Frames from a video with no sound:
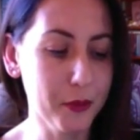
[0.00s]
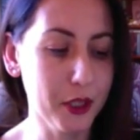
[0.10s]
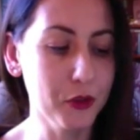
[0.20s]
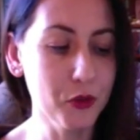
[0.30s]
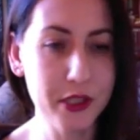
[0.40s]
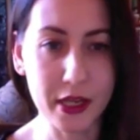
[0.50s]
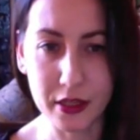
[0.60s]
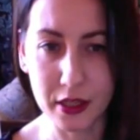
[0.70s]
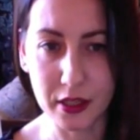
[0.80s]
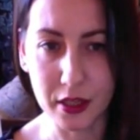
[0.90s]
It looks kind
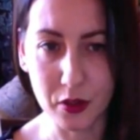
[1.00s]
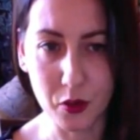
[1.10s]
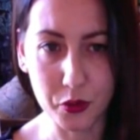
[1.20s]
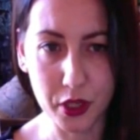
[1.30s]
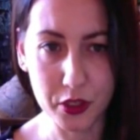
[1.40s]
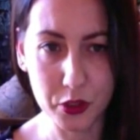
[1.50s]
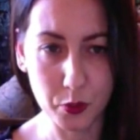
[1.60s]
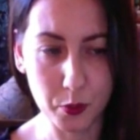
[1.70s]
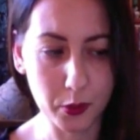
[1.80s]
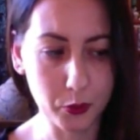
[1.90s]
of yellow next to
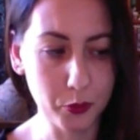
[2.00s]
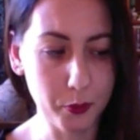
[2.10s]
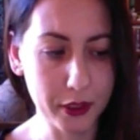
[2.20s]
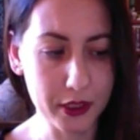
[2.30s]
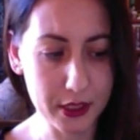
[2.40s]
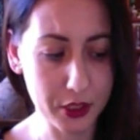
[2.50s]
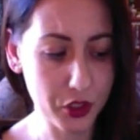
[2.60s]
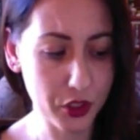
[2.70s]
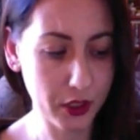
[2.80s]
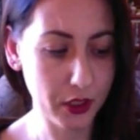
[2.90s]
blue, but it's
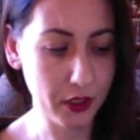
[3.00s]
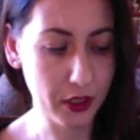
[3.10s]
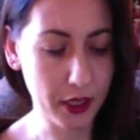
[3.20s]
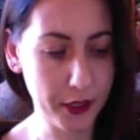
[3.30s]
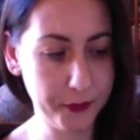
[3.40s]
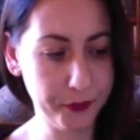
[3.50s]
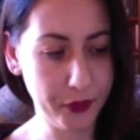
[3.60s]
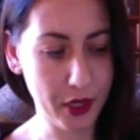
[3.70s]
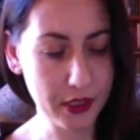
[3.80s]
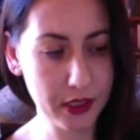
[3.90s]
actually,
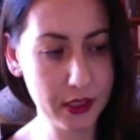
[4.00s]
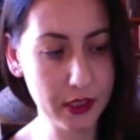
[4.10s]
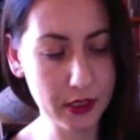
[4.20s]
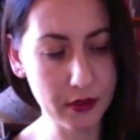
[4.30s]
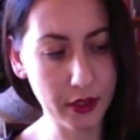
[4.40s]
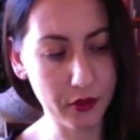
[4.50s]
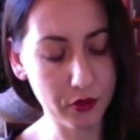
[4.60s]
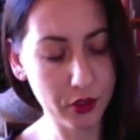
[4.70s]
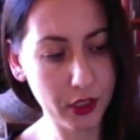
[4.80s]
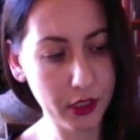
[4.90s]
I'll say it's like
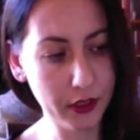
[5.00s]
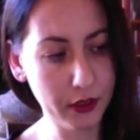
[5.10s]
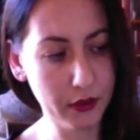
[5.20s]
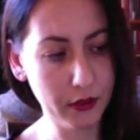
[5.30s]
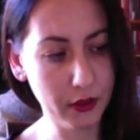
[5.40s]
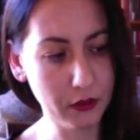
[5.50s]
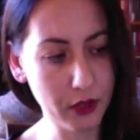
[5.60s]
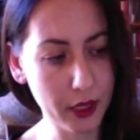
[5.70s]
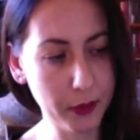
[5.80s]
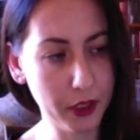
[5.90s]
really
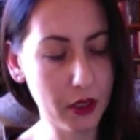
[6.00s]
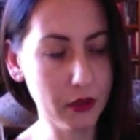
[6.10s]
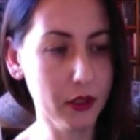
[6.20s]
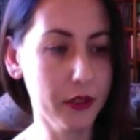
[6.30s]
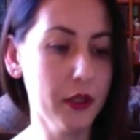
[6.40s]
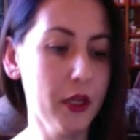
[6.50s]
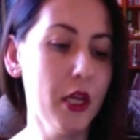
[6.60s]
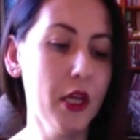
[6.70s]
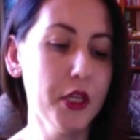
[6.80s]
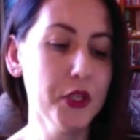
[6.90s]
limey color.
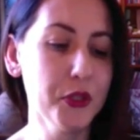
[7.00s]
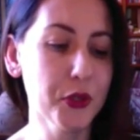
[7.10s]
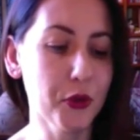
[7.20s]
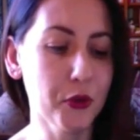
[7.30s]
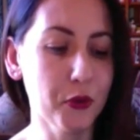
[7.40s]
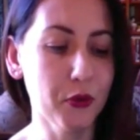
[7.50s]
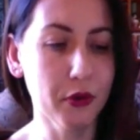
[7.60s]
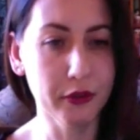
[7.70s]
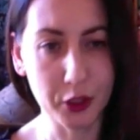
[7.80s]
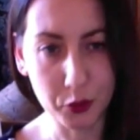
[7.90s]
So
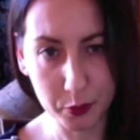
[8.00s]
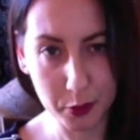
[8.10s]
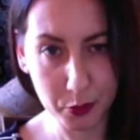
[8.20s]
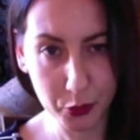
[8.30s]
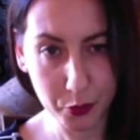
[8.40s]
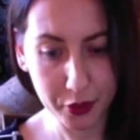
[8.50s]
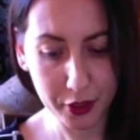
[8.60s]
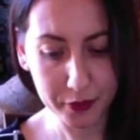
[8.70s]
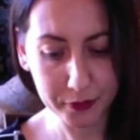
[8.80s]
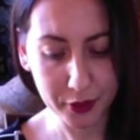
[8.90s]
that could be
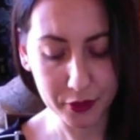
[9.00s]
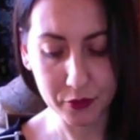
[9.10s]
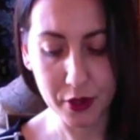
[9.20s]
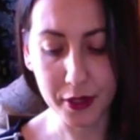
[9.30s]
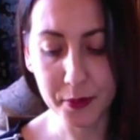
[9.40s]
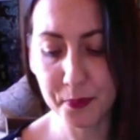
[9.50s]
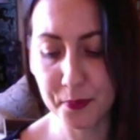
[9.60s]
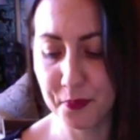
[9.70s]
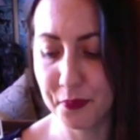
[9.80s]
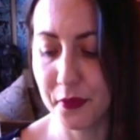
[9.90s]
blueberry and lime.
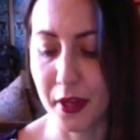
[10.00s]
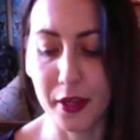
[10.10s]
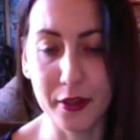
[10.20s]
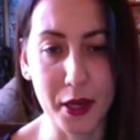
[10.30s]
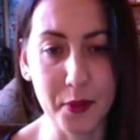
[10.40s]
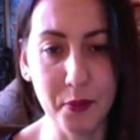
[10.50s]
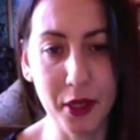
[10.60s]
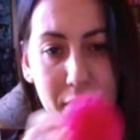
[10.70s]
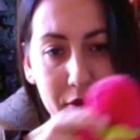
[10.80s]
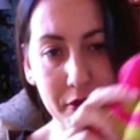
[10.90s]
And I
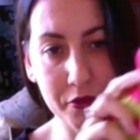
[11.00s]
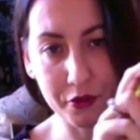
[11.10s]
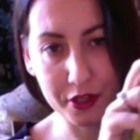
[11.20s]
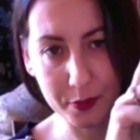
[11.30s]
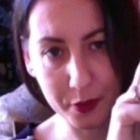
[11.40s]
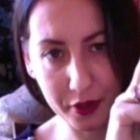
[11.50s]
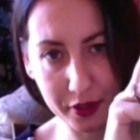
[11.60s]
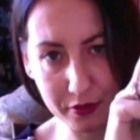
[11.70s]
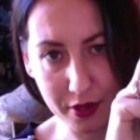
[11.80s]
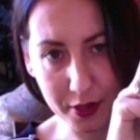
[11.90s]
made raspberry
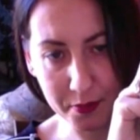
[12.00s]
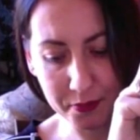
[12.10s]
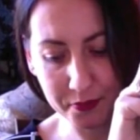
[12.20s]
and lime.